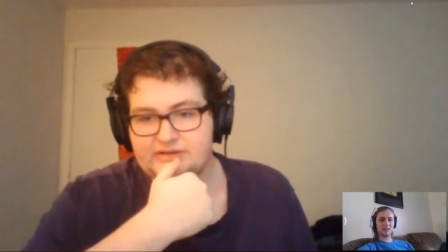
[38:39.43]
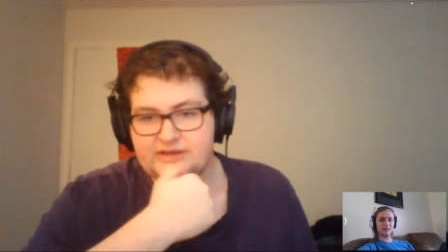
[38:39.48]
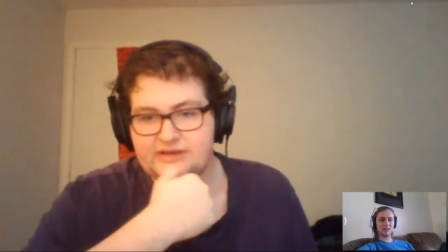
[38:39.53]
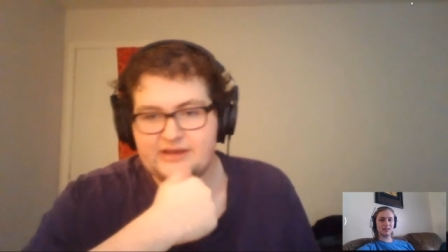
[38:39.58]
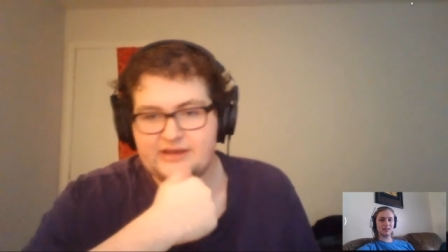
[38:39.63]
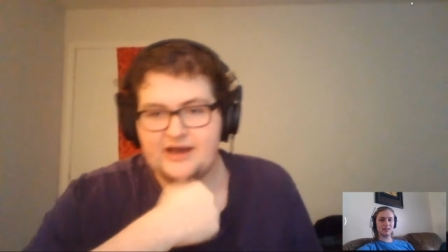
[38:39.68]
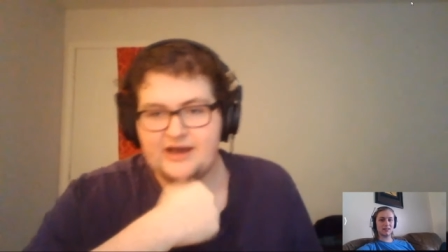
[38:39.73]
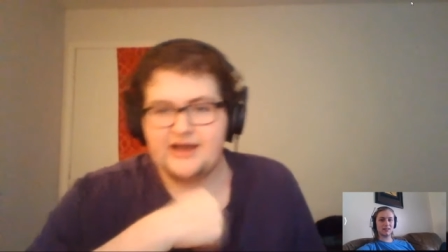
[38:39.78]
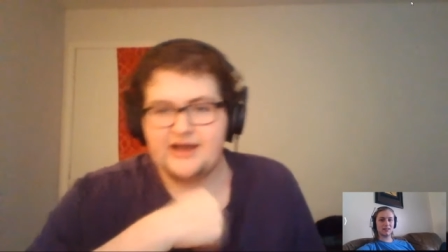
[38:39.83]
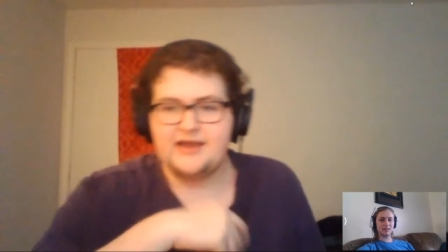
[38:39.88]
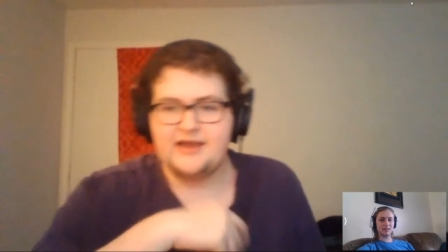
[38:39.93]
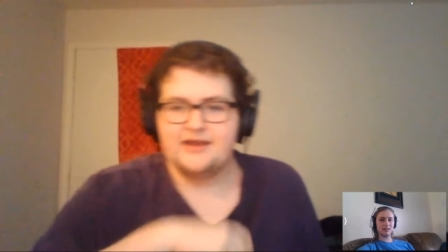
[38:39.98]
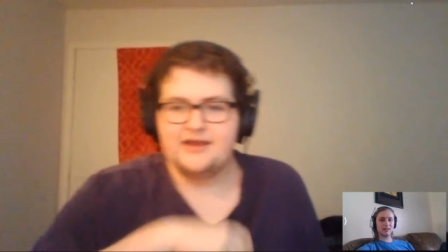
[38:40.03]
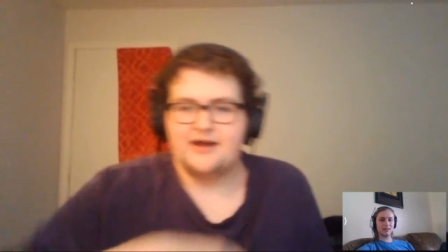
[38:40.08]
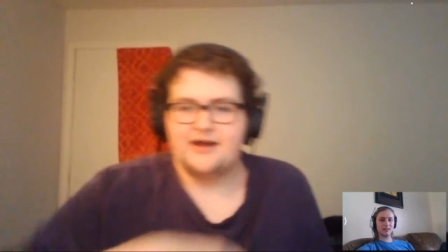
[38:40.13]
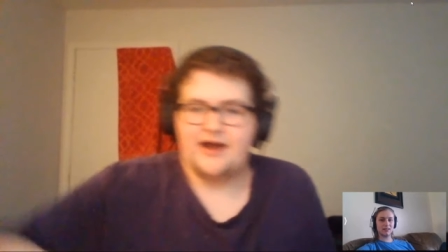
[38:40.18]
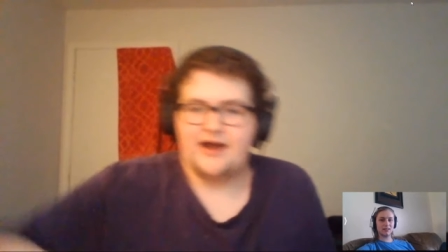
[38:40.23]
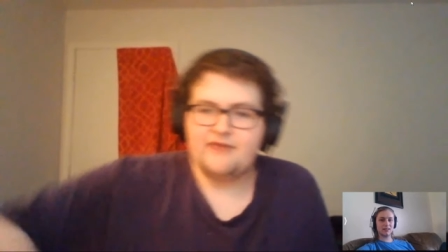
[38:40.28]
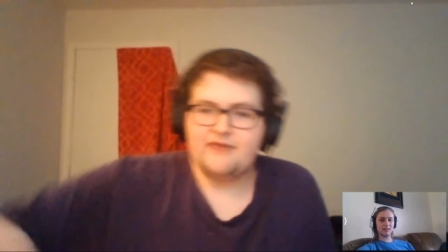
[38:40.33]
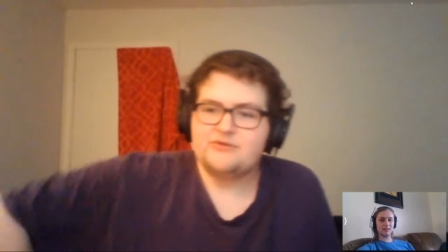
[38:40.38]
Like,
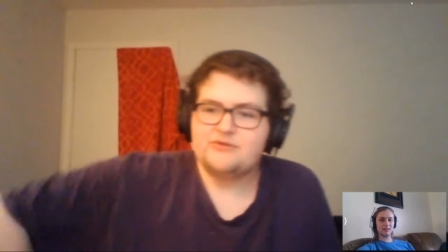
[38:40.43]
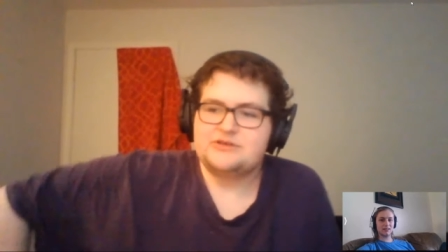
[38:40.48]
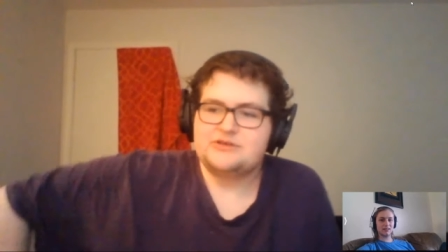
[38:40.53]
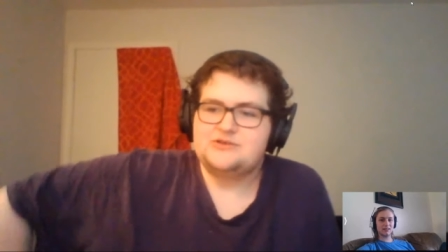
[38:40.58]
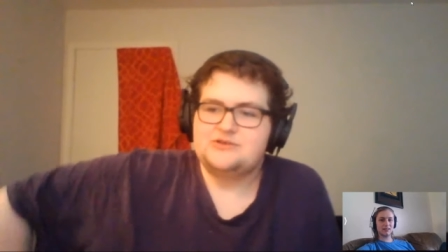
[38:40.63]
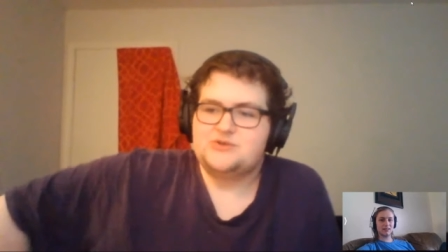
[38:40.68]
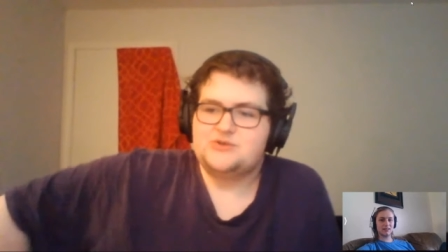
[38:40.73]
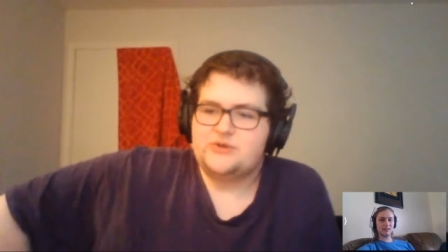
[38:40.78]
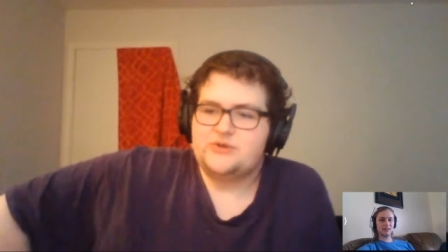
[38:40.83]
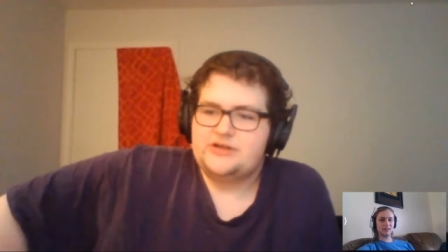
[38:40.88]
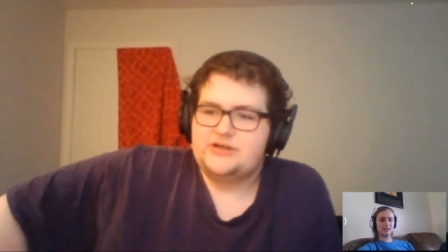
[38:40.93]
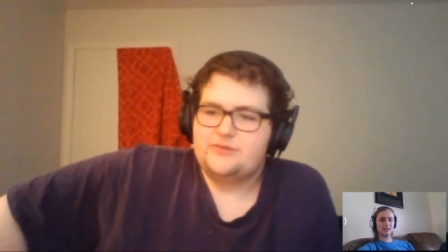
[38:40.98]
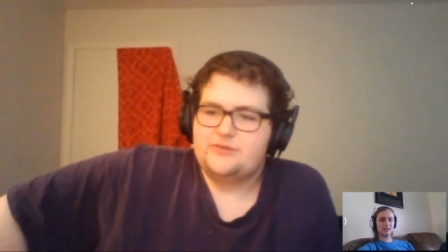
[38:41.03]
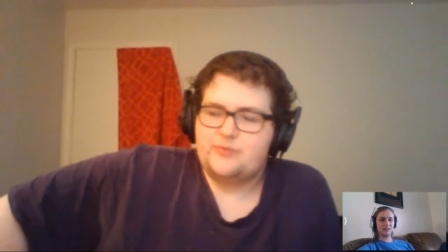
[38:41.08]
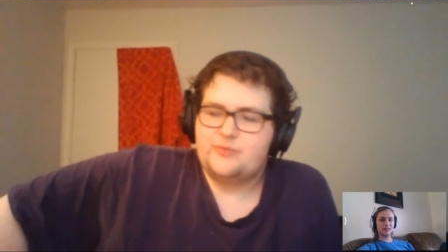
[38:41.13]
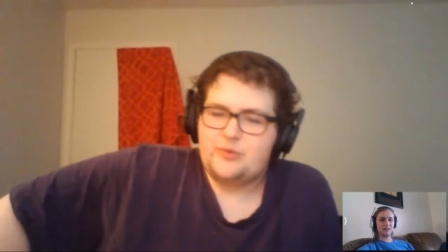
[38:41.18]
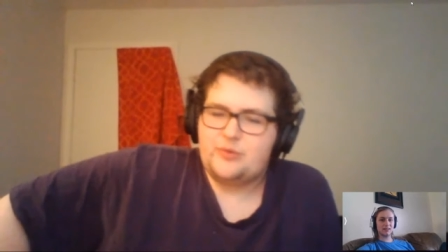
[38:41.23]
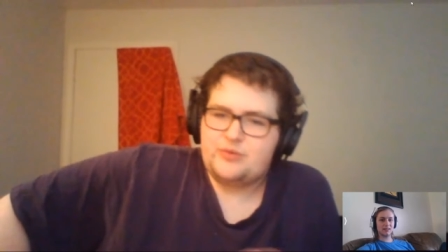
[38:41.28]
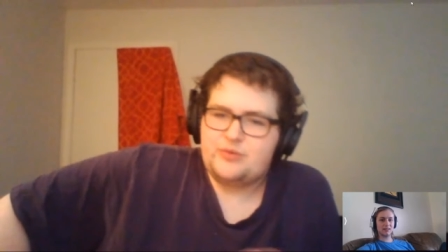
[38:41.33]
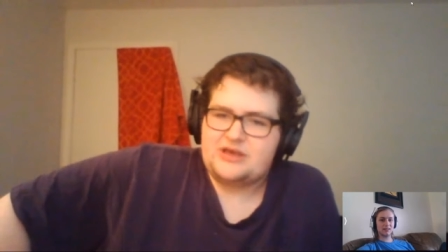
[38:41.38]
I really enjoyed
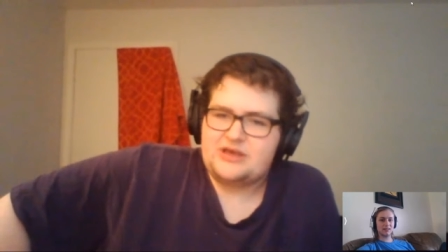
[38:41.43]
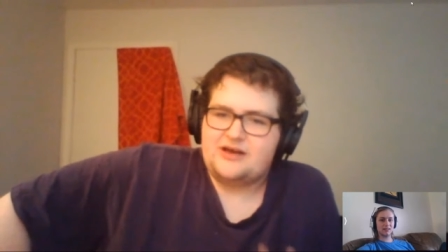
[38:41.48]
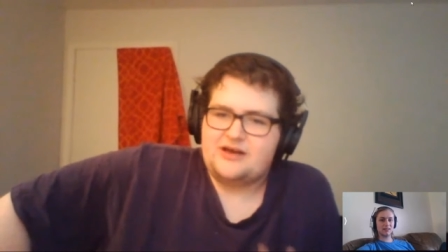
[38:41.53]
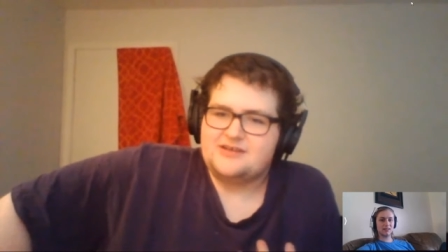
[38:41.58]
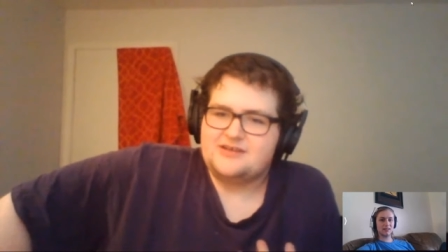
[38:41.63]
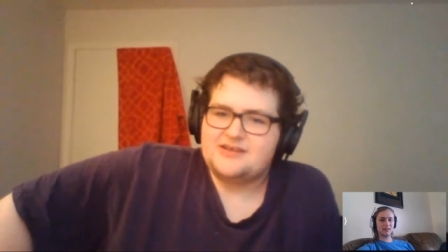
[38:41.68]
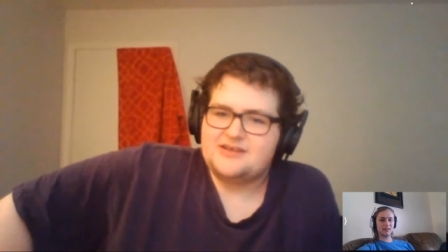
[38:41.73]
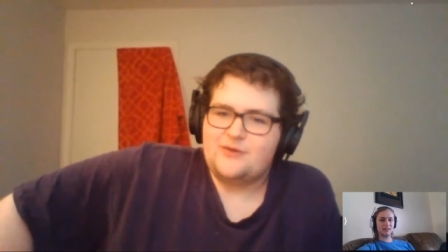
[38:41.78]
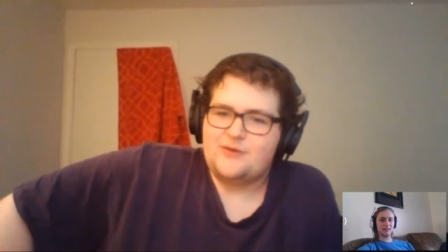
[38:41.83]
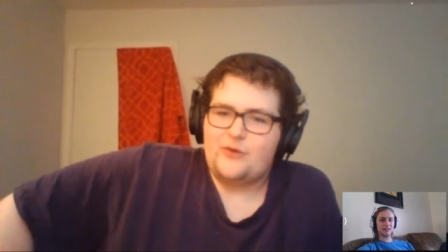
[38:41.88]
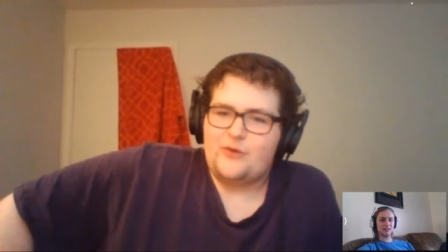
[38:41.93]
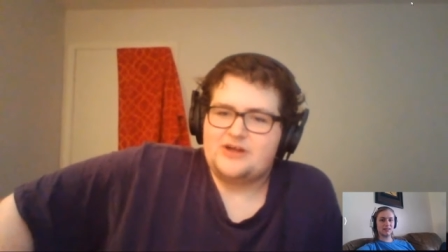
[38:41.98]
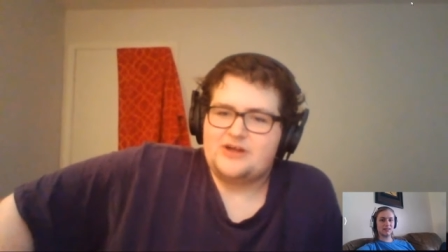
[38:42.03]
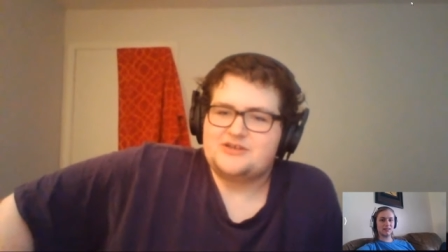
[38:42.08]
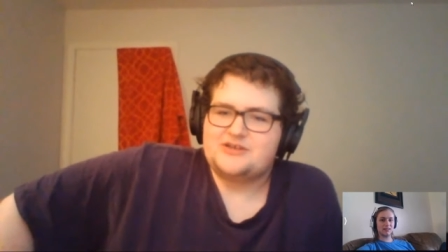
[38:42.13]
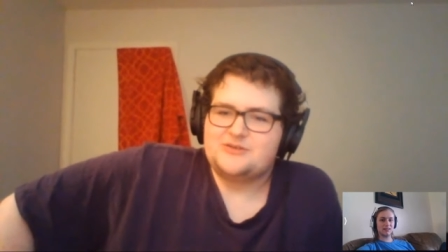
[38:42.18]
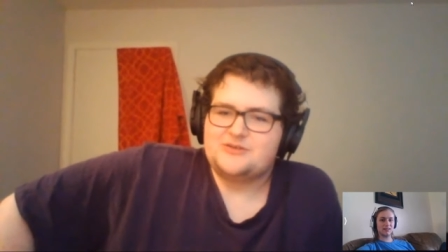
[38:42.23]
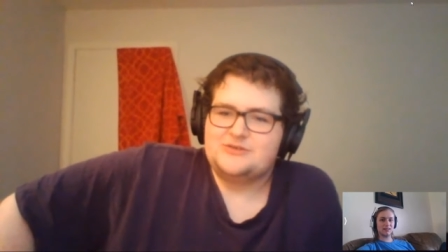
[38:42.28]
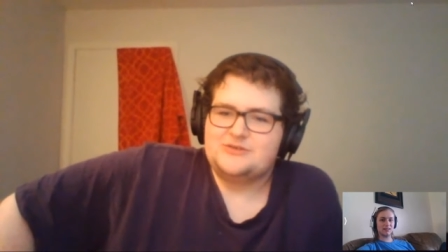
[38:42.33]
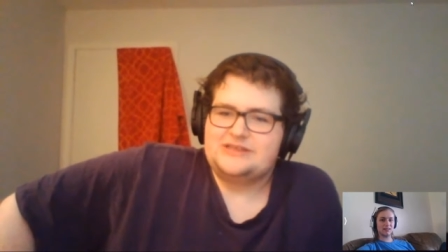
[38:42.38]
it, but because I
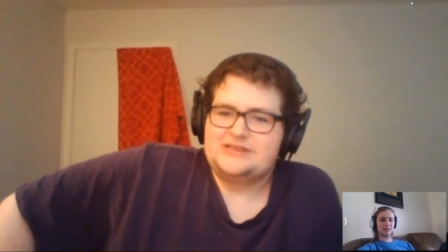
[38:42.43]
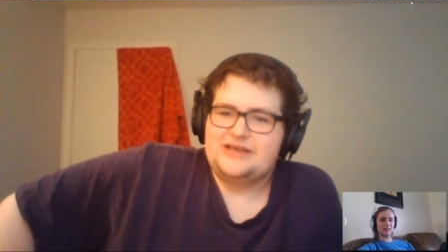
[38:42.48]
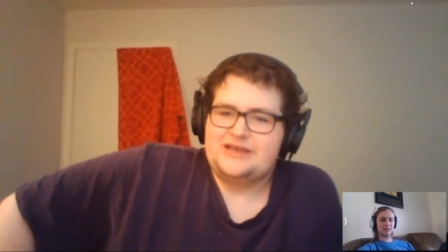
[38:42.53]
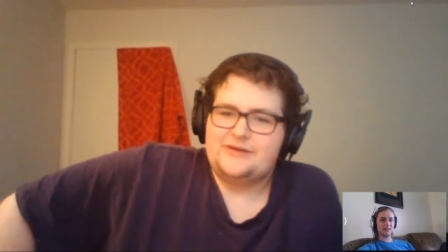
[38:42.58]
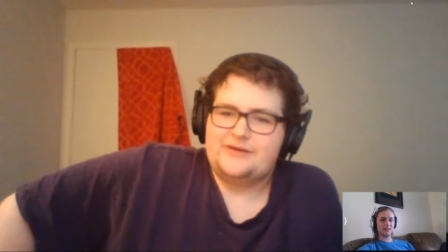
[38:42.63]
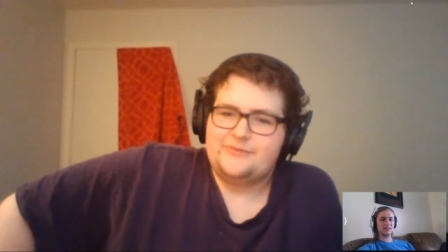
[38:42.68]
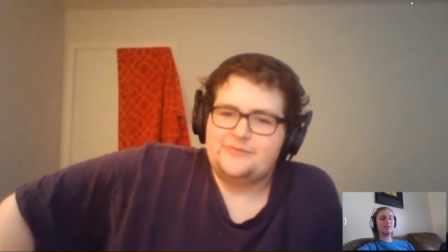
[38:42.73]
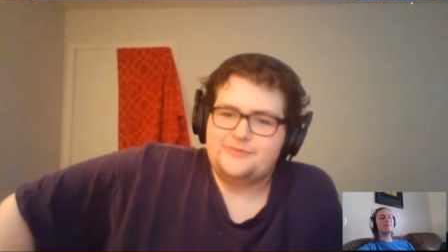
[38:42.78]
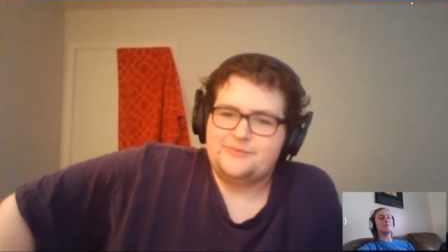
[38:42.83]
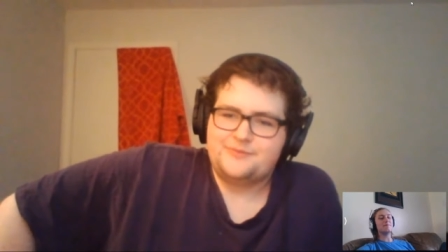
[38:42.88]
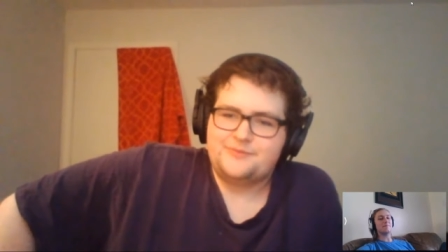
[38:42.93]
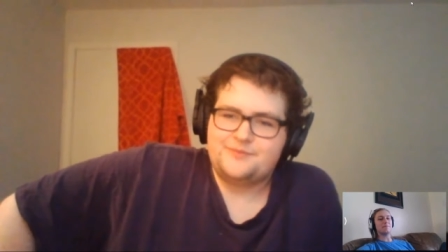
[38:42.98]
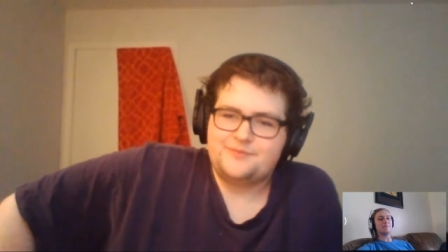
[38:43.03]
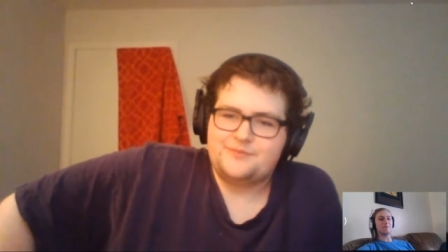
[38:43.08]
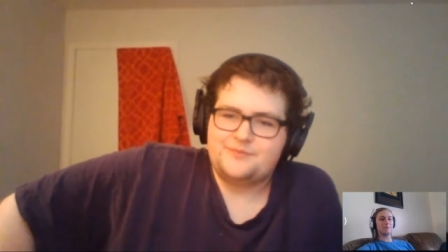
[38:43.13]
watched it with them,